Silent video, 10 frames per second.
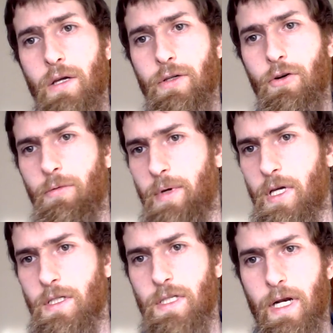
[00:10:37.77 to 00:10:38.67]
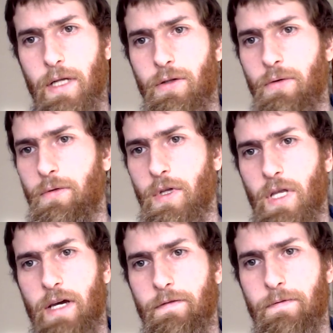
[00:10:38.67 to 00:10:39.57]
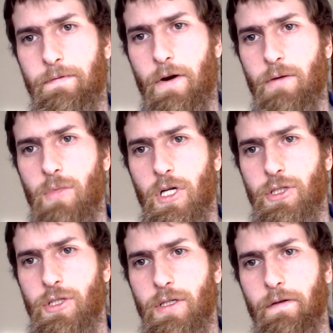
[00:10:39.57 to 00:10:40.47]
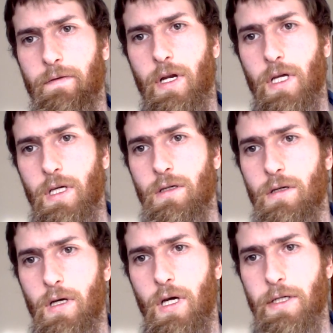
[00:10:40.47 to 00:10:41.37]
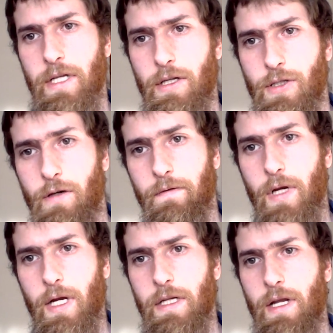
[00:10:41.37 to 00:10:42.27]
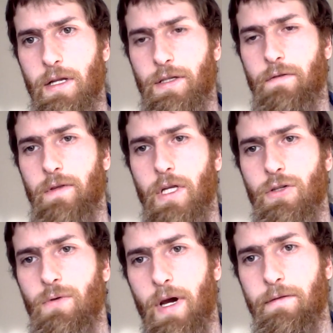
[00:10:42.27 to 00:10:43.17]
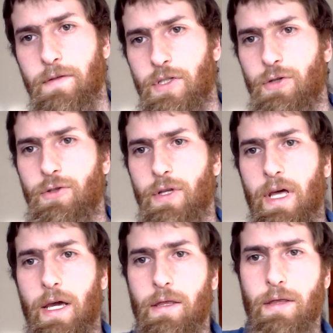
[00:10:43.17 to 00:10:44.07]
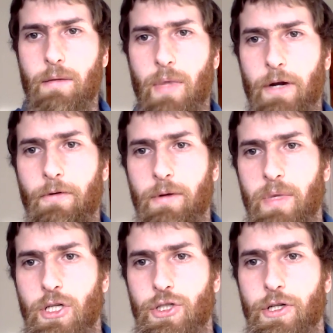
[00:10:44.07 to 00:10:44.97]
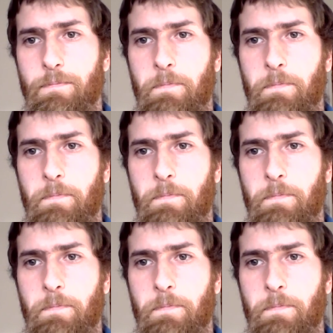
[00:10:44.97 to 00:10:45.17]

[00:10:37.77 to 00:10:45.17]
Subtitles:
Europeans, and I don't think they have very much, if any, Denisovan. Any Denisovan they do have is due to their minor admixture